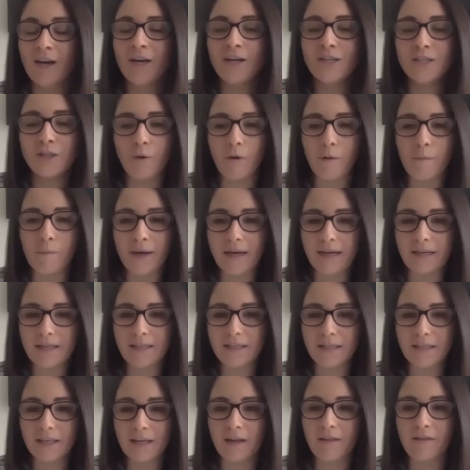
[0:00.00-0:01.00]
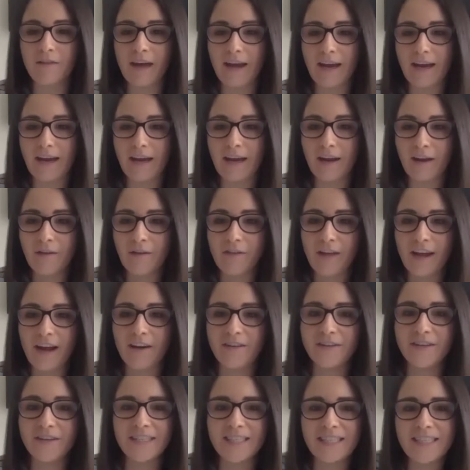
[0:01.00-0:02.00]
so it means that they
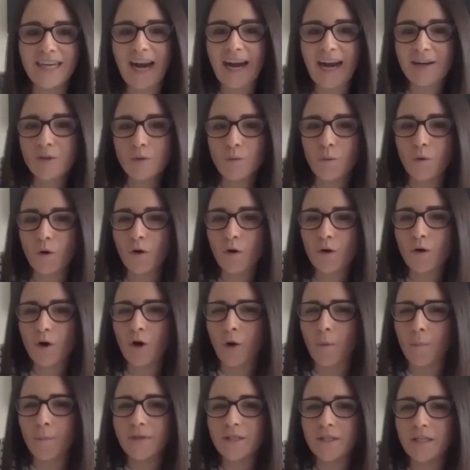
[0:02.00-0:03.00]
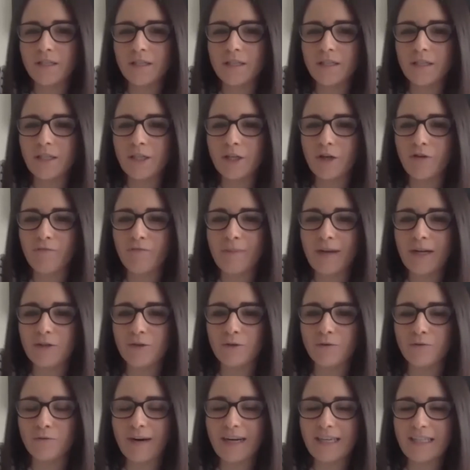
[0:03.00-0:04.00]
understand what competencies you've met
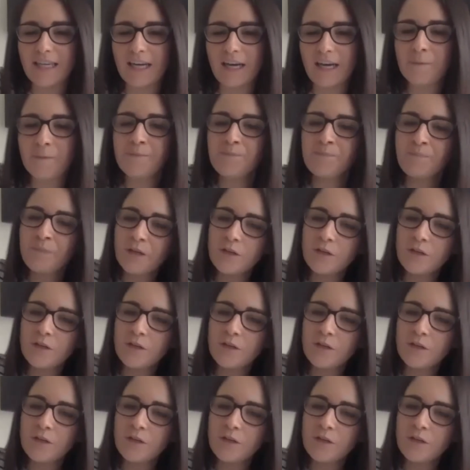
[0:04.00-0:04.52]
already.